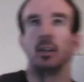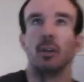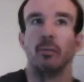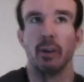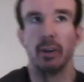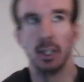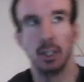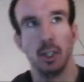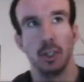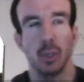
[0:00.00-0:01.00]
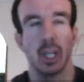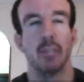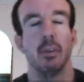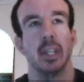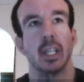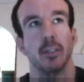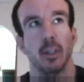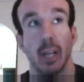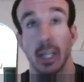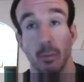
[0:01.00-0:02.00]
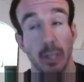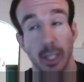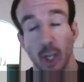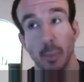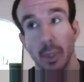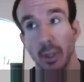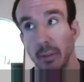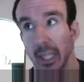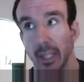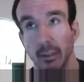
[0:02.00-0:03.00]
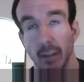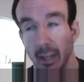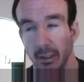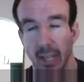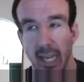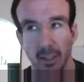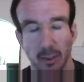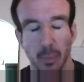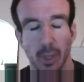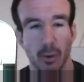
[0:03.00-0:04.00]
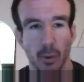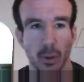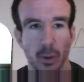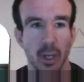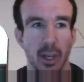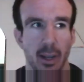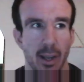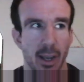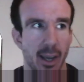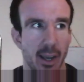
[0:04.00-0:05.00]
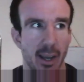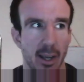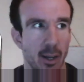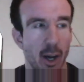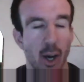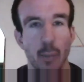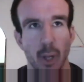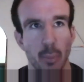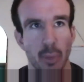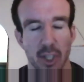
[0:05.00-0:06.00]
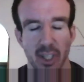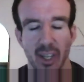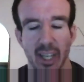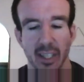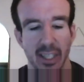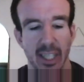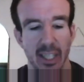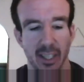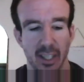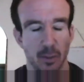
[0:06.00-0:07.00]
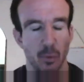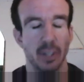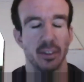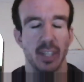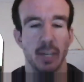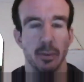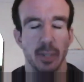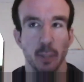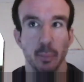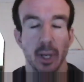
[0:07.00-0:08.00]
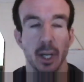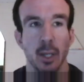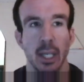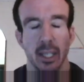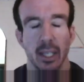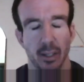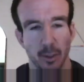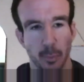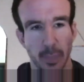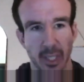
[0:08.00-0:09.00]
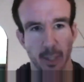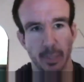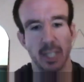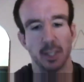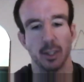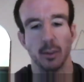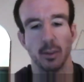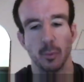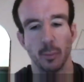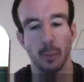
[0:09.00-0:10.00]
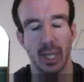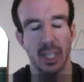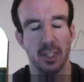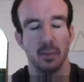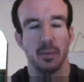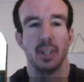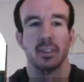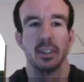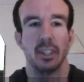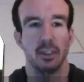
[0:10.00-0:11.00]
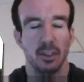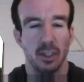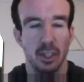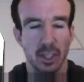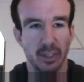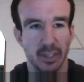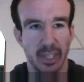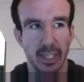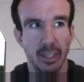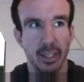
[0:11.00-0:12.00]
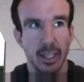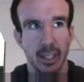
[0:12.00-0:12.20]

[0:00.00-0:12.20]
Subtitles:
very unusual, like if you think of something like a really common thing, like I don't know, like asthma or high blood pressure, like there's risks and everything, but there's a big patient population for those conditions, and you can see